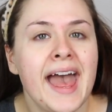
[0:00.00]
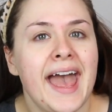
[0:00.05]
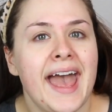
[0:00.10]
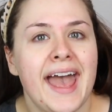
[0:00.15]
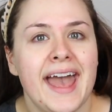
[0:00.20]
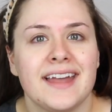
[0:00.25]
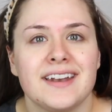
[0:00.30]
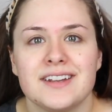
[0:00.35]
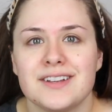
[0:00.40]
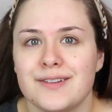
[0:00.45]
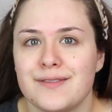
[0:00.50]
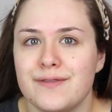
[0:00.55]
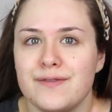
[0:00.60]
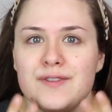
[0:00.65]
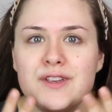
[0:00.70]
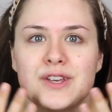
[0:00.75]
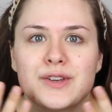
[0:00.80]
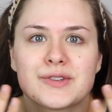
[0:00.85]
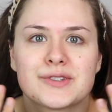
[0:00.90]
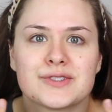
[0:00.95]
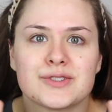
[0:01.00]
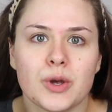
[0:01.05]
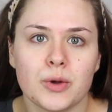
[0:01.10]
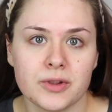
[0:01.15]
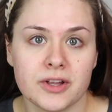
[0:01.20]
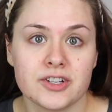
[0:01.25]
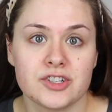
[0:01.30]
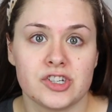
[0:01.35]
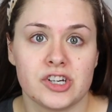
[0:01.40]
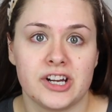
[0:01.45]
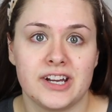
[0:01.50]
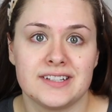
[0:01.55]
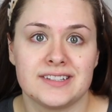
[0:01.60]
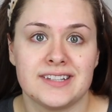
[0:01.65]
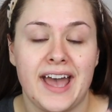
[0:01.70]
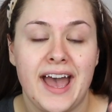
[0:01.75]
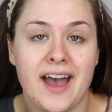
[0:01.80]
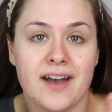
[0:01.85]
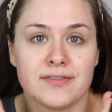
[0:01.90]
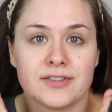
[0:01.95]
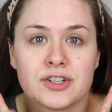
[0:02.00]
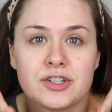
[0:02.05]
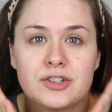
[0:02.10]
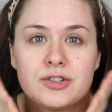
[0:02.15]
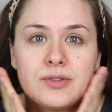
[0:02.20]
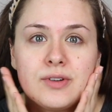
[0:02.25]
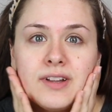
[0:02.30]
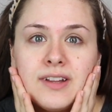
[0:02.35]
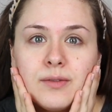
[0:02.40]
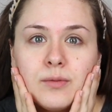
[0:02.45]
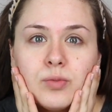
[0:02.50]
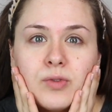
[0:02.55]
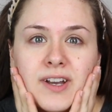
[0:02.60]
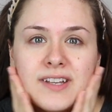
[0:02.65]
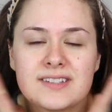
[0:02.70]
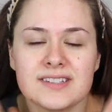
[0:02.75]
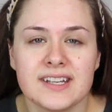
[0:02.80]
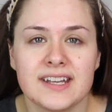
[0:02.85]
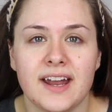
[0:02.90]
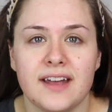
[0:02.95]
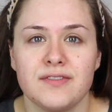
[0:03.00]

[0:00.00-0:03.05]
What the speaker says: and it feels so luxurious after you rinse it.